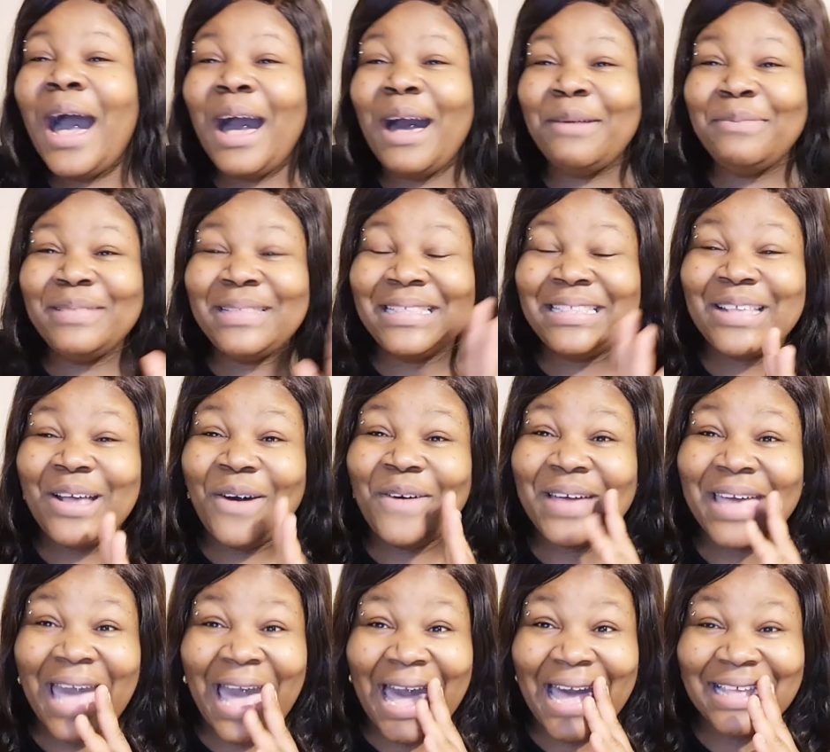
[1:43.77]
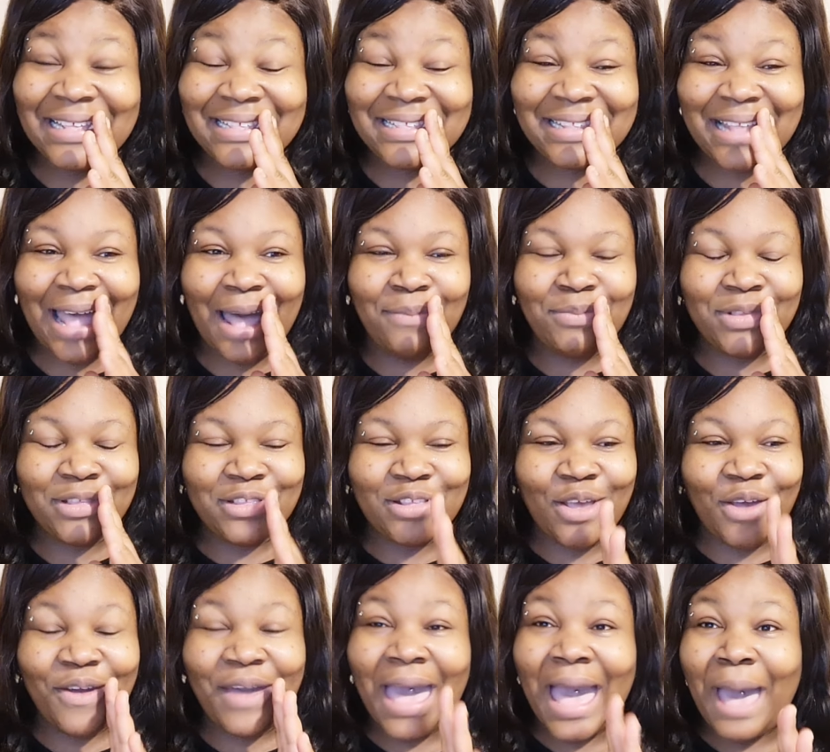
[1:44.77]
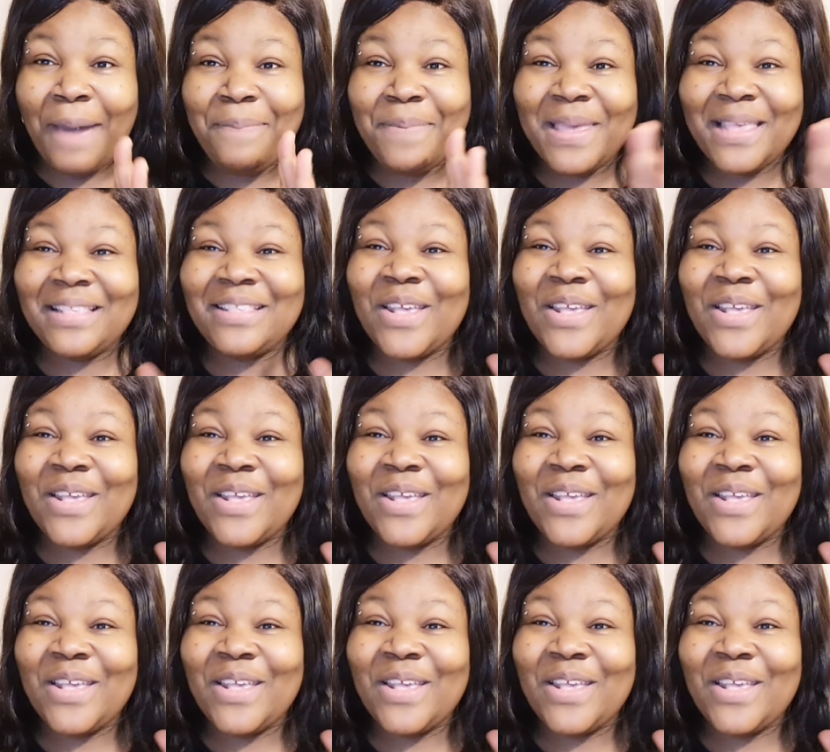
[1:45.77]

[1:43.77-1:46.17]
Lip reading: I'm so gassed. I'm so happy.